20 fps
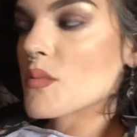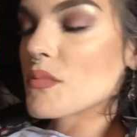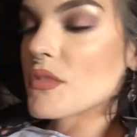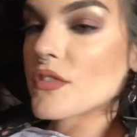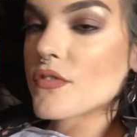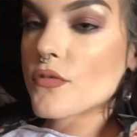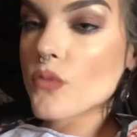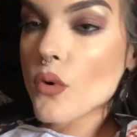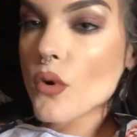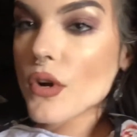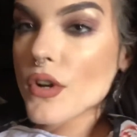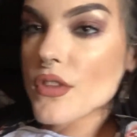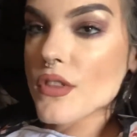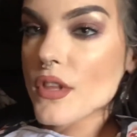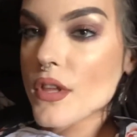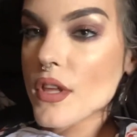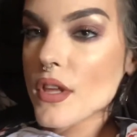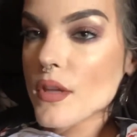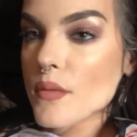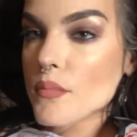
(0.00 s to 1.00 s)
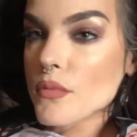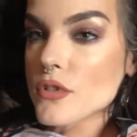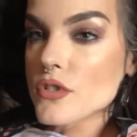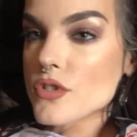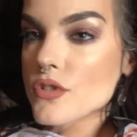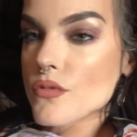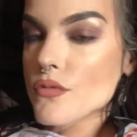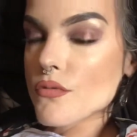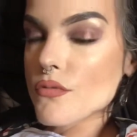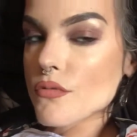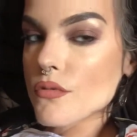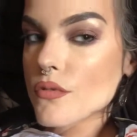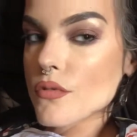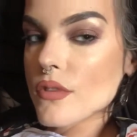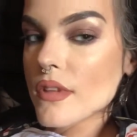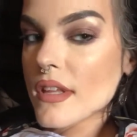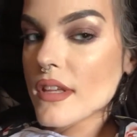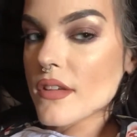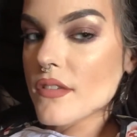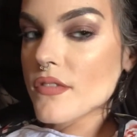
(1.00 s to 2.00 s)
before they put you through
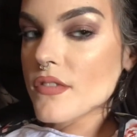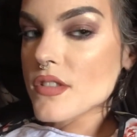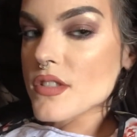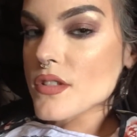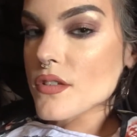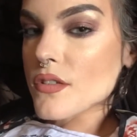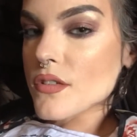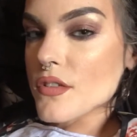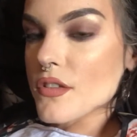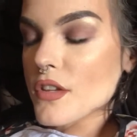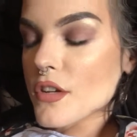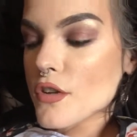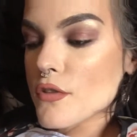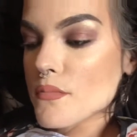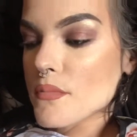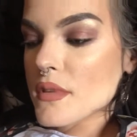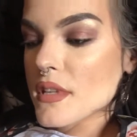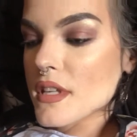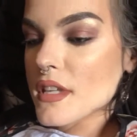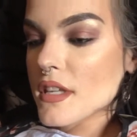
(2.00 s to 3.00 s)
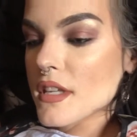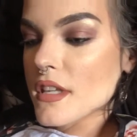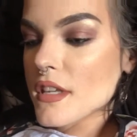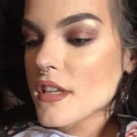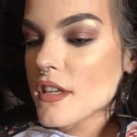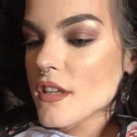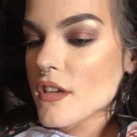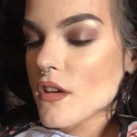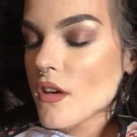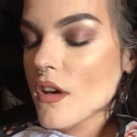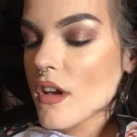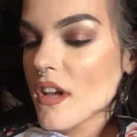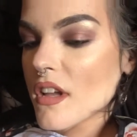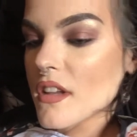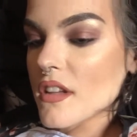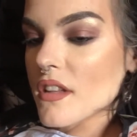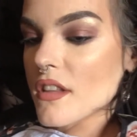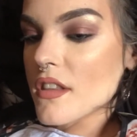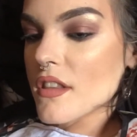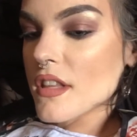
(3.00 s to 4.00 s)
like physical therapy
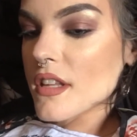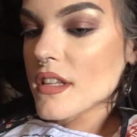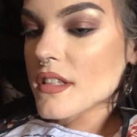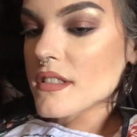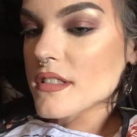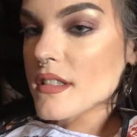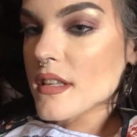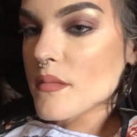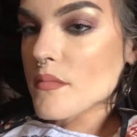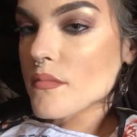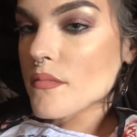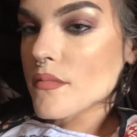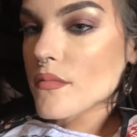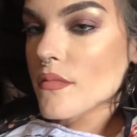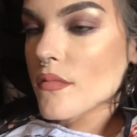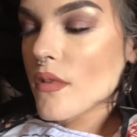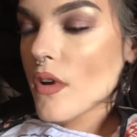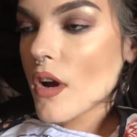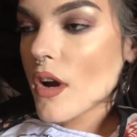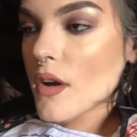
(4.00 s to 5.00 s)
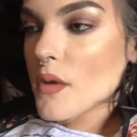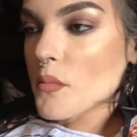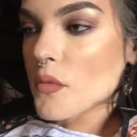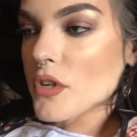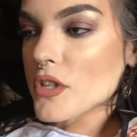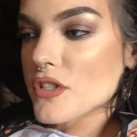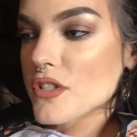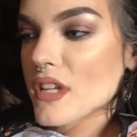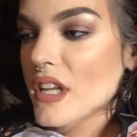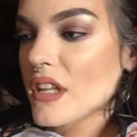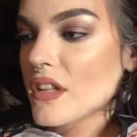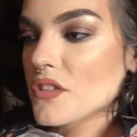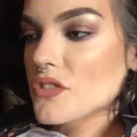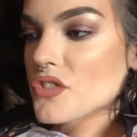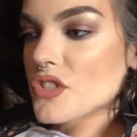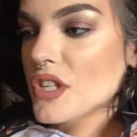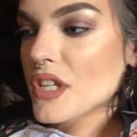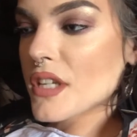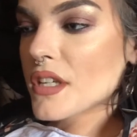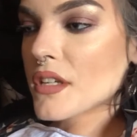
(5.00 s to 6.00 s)
and things that are more
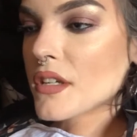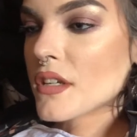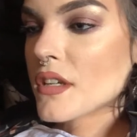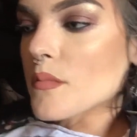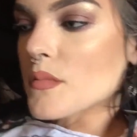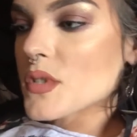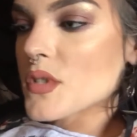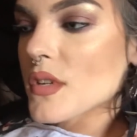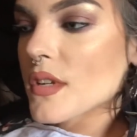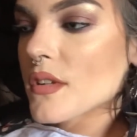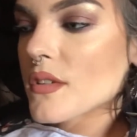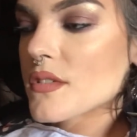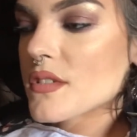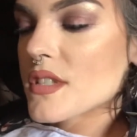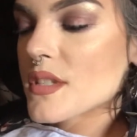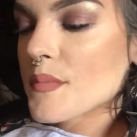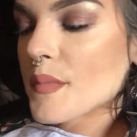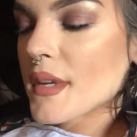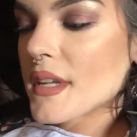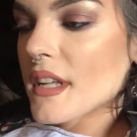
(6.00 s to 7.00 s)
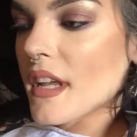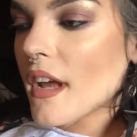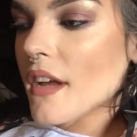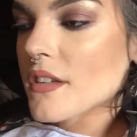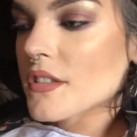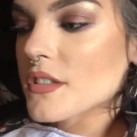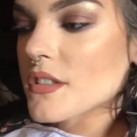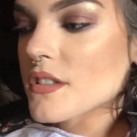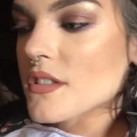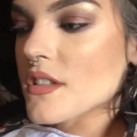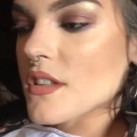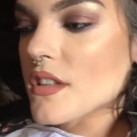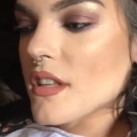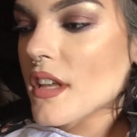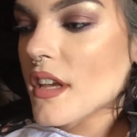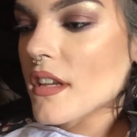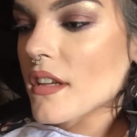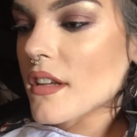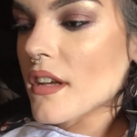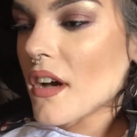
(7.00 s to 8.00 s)
challenging. Um, so I don't see my doctor until the
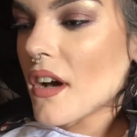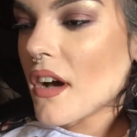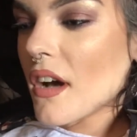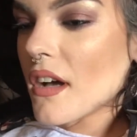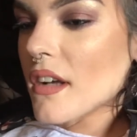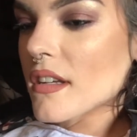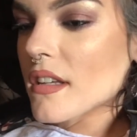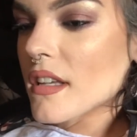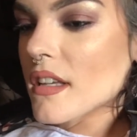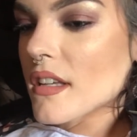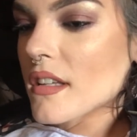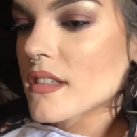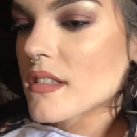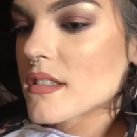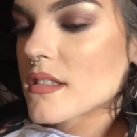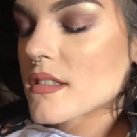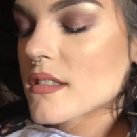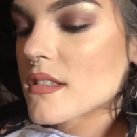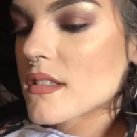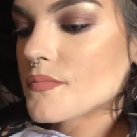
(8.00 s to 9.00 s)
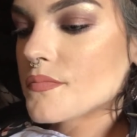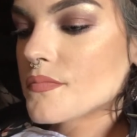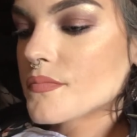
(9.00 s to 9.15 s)
end of August.